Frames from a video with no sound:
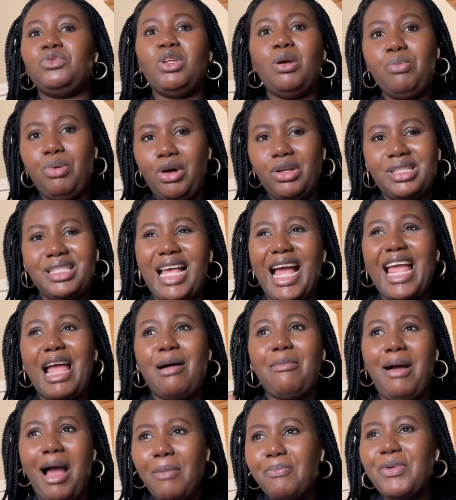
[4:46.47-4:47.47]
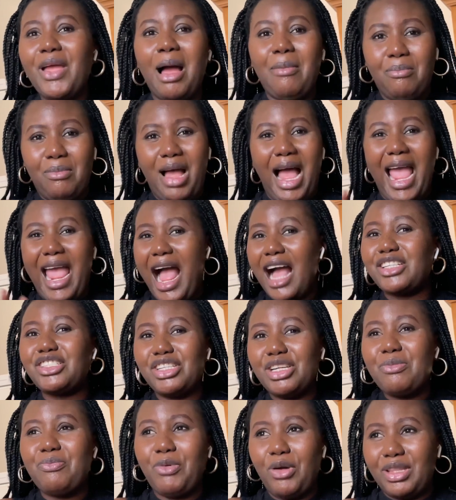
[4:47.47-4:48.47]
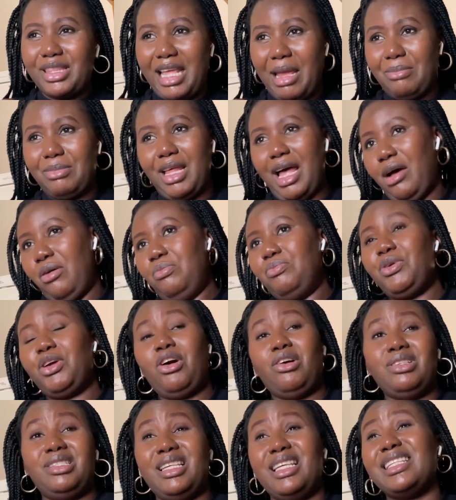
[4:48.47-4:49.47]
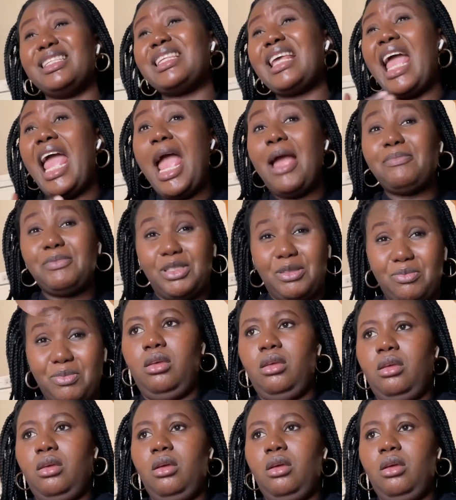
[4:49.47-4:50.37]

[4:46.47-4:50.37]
But I am happy I'm, I actually brought them down because it helped me.